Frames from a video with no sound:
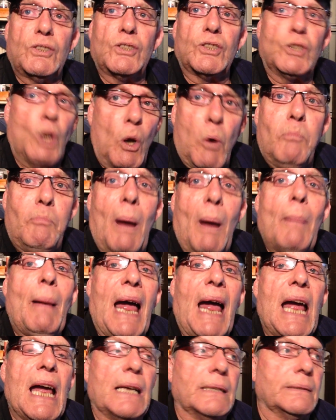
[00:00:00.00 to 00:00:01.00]

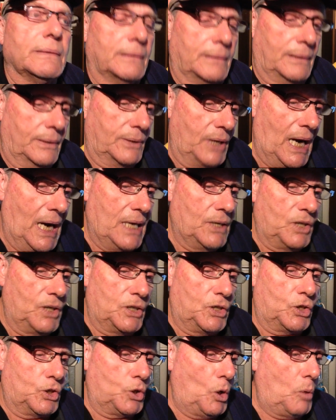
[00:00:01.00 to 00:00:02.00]
Superman. Yes,
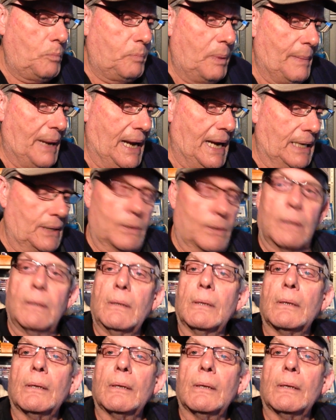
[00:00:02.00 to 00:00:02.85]
it's Superman.